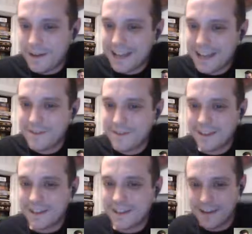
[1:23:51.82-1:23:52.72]
have
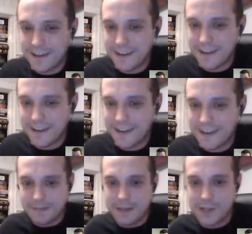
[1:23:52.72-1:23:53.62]
the crazy
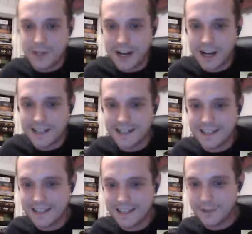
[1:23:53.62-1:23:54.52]
big giant 10th
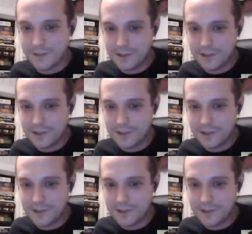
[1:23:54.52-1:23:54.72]
anniversary.